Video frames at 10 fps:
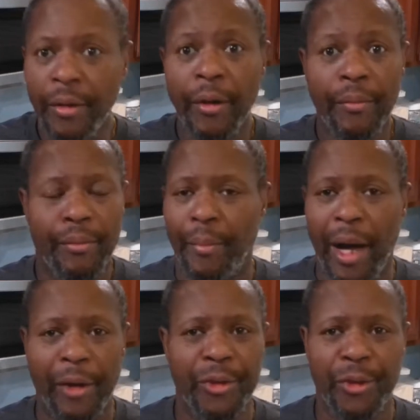My
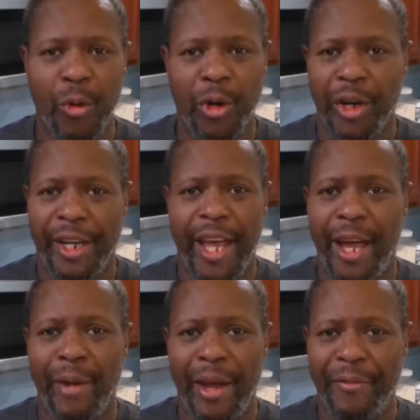mouth is watering. Can't
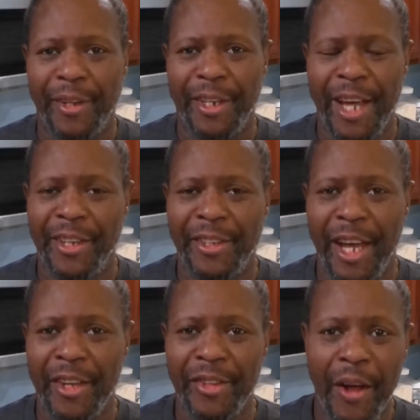wait for the taste
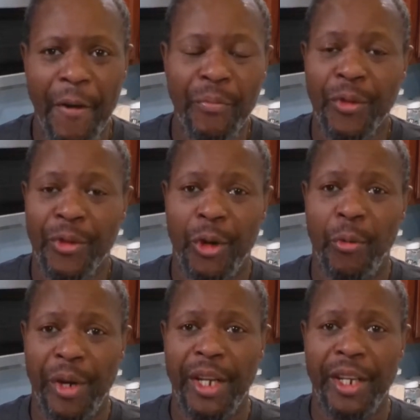test. So we're
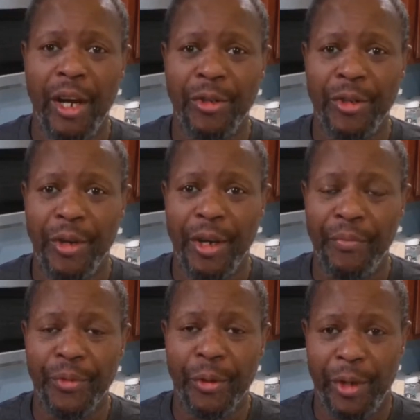gonna go to it.
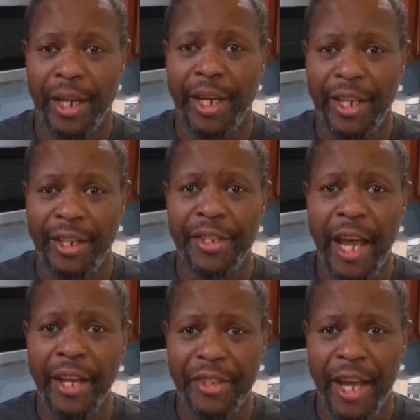We're gonna get the
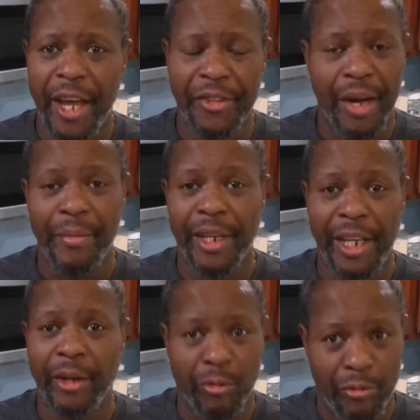taste test. I'm gonna eat it
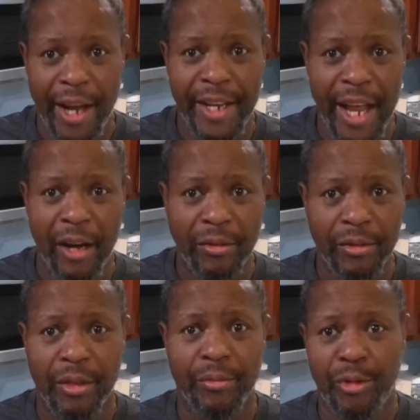right now. I'm
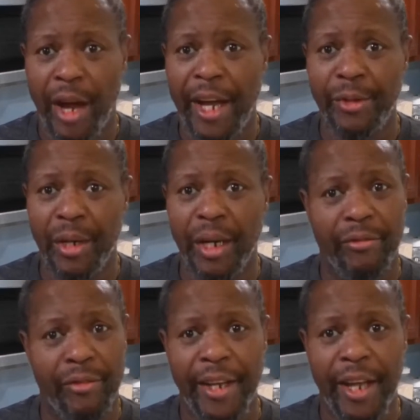gonna try each one of them
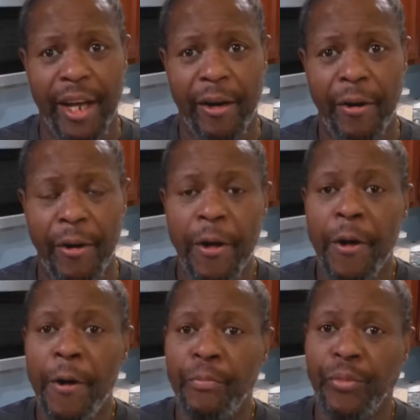right now
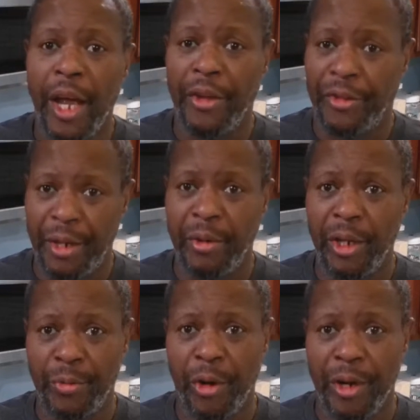and see what it's
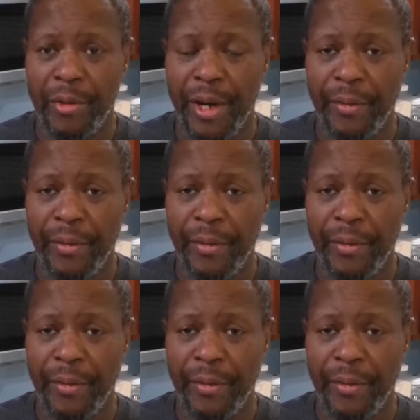working with.